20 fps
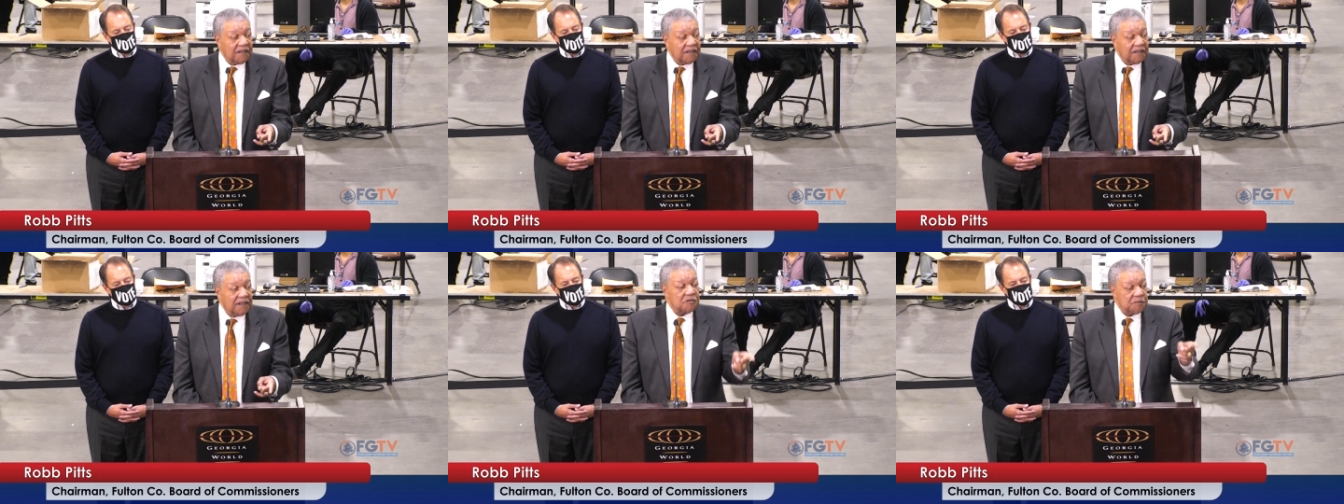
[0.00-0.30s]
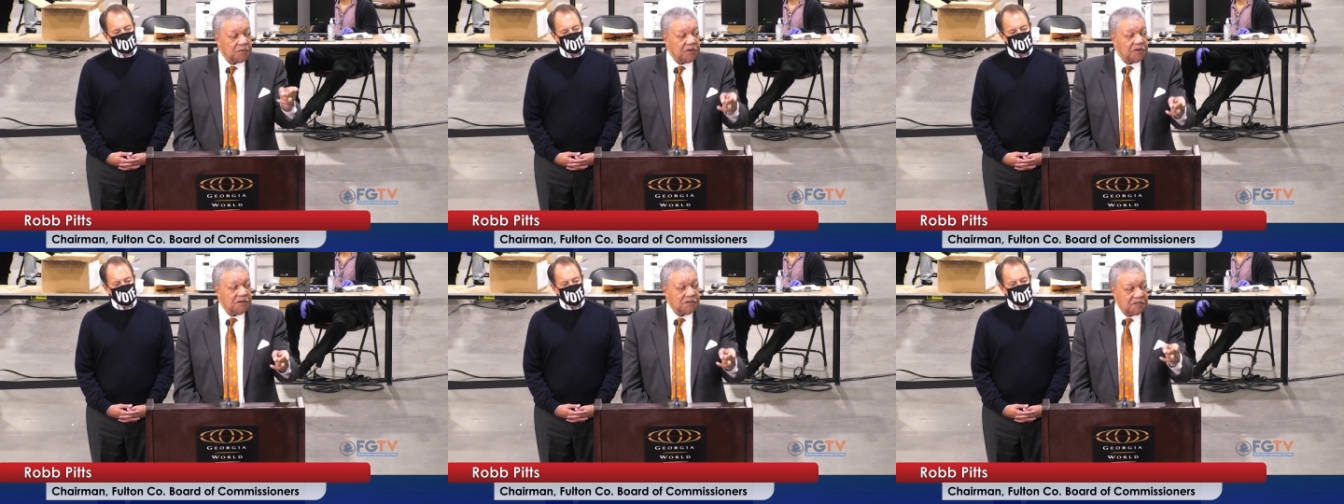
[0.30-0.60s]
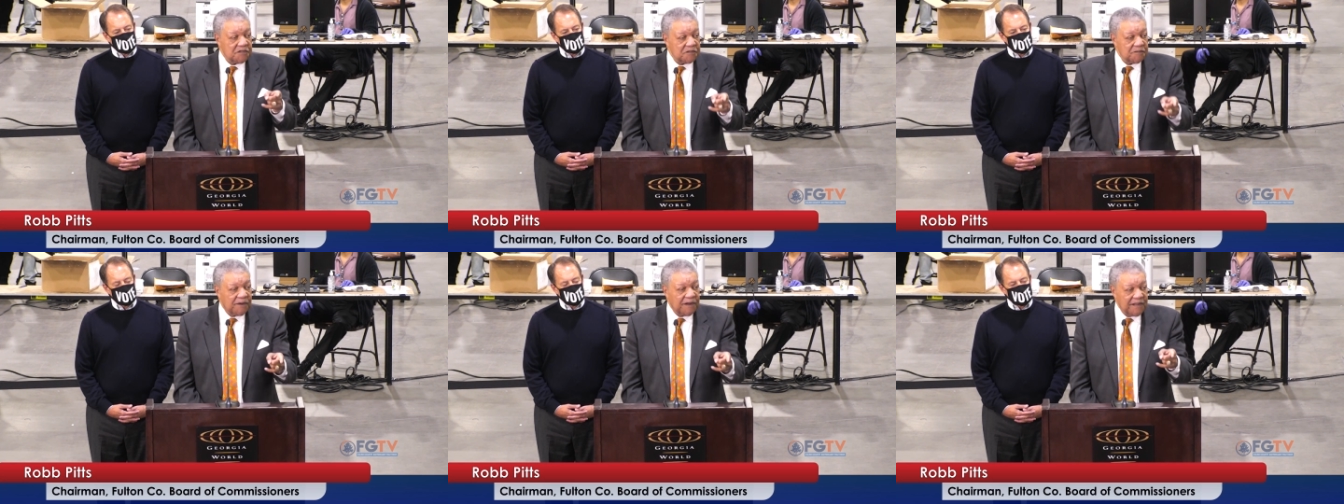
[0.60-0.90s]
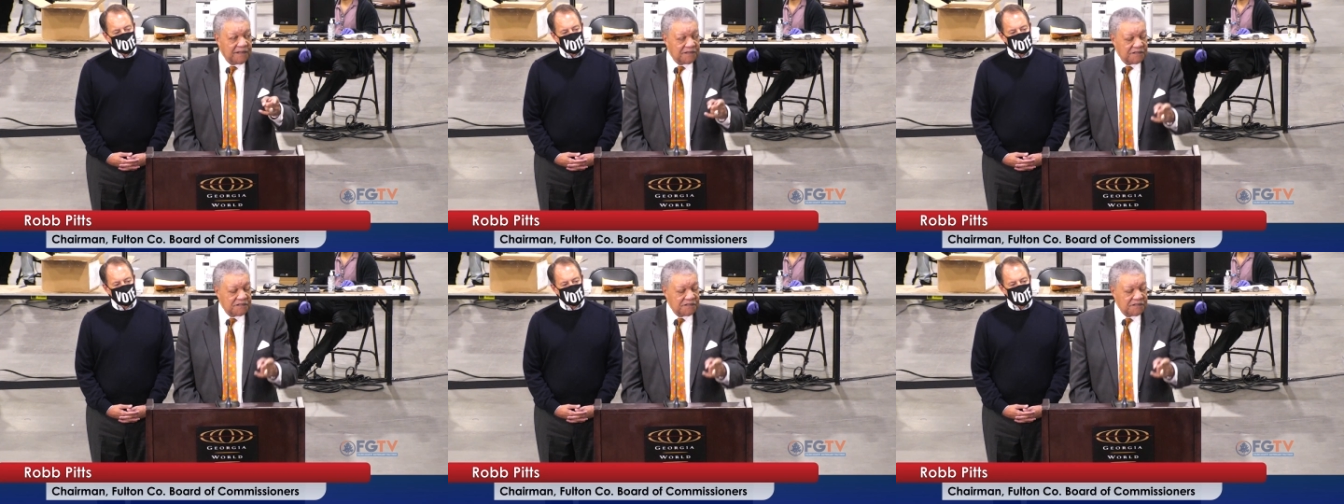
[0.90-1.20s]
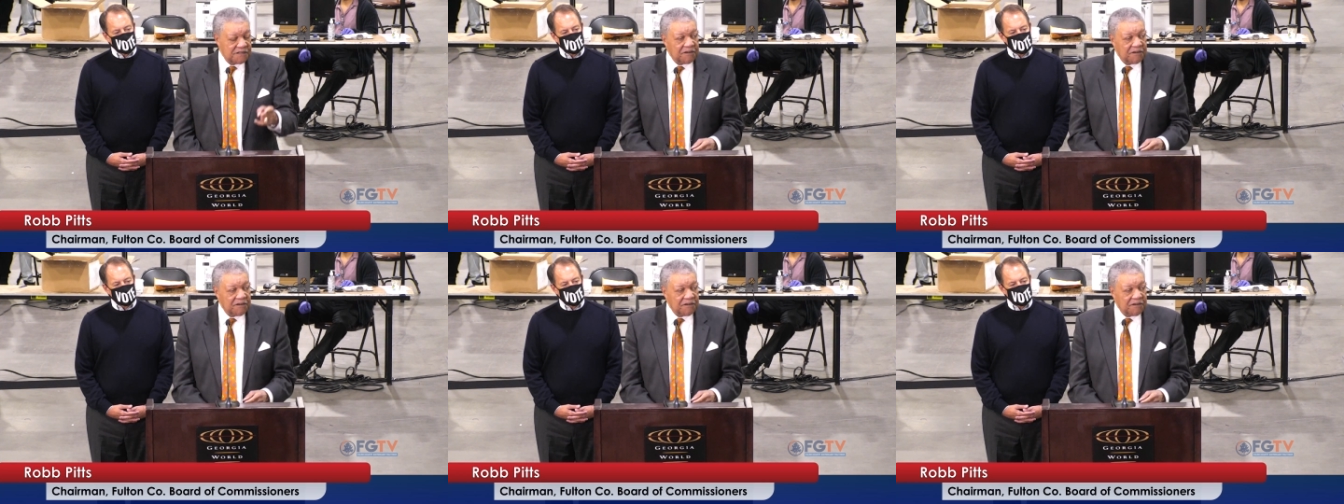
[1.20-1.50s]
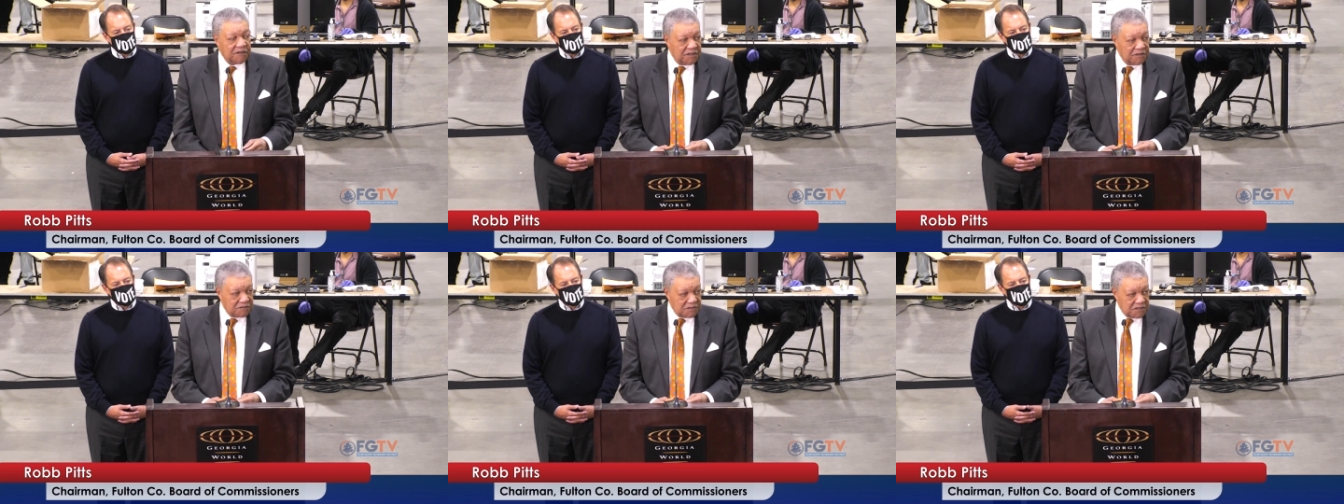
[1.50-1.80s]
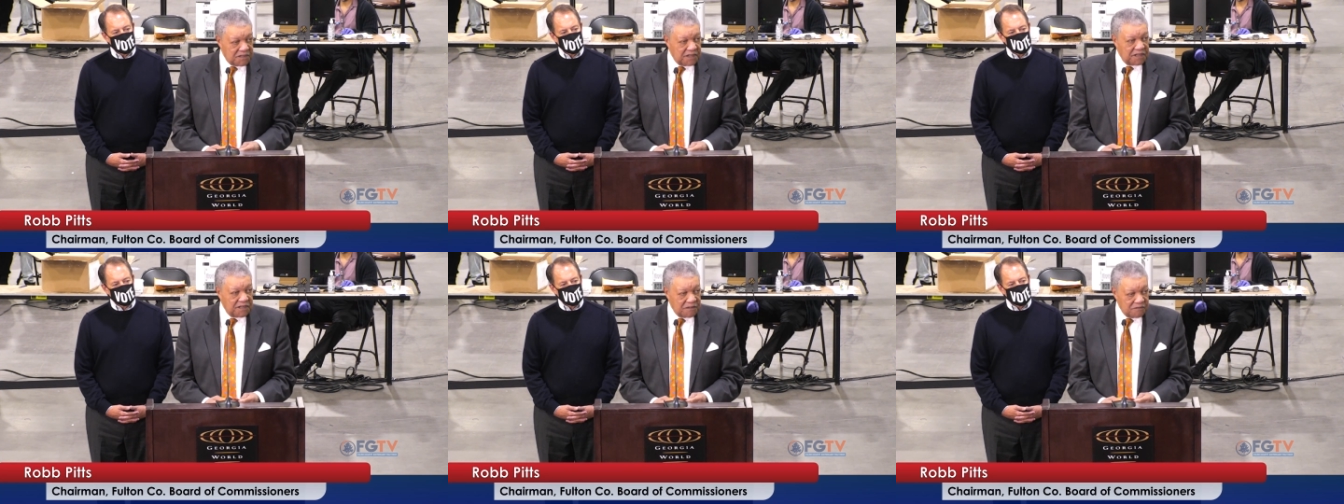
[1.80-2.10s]
that was purchased by the Secretary of
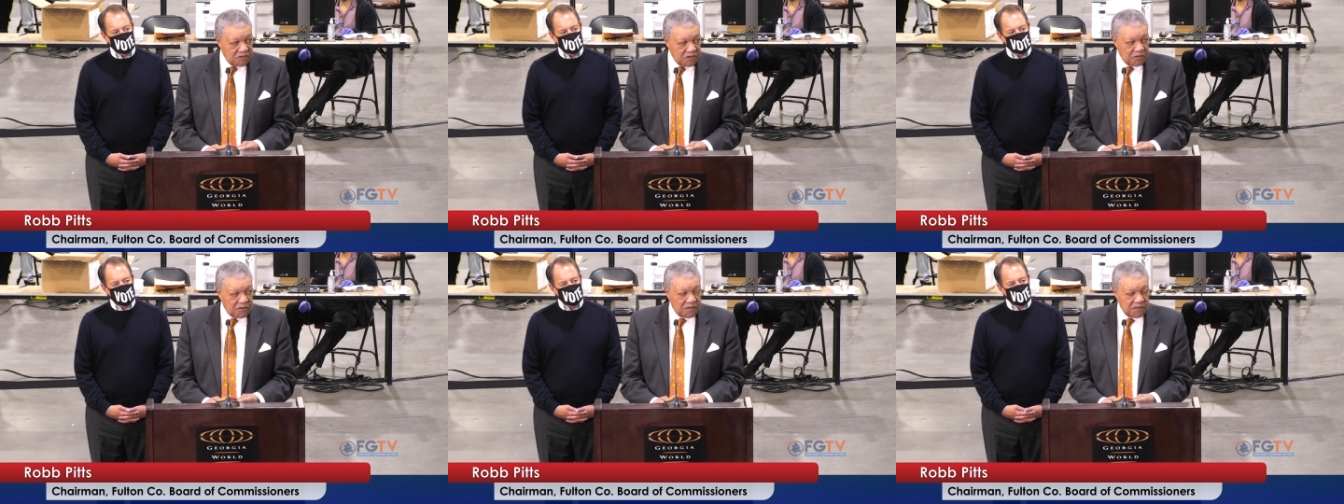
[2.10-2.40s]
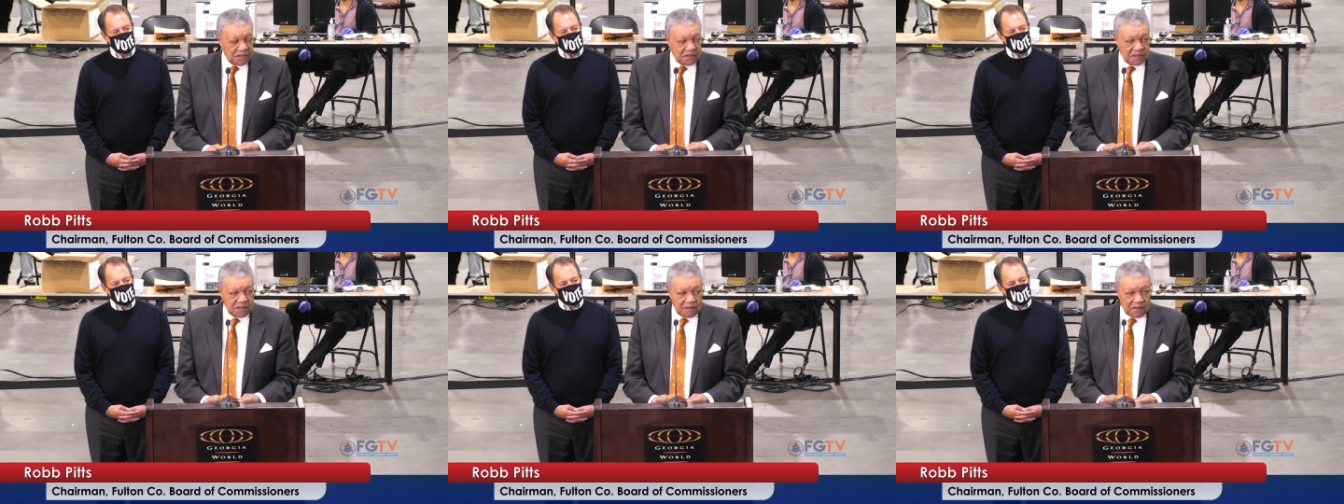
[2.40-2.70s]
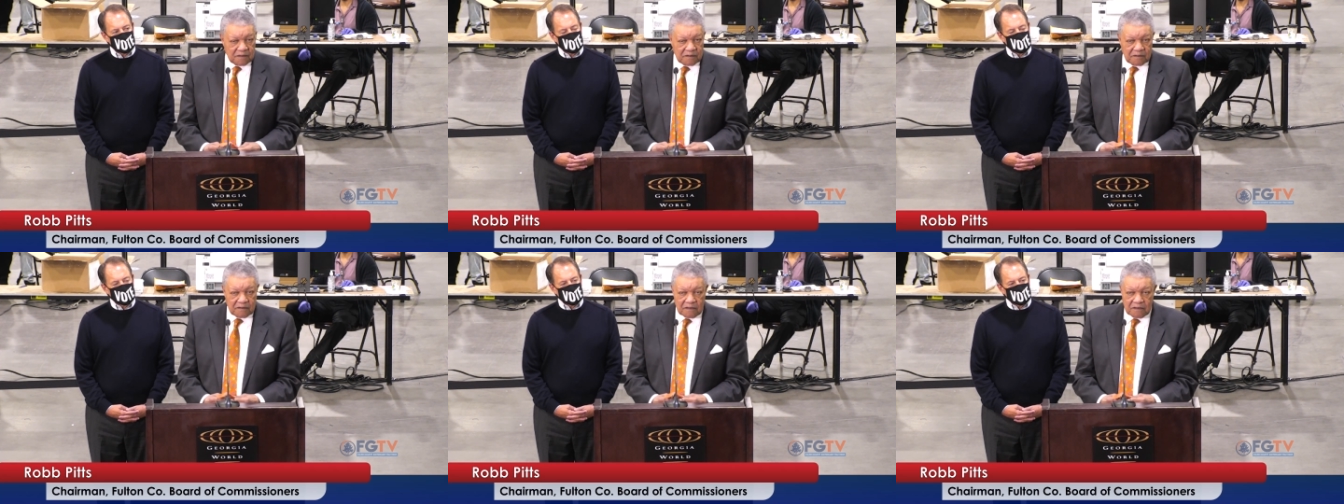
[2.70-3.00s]
State of Georgia.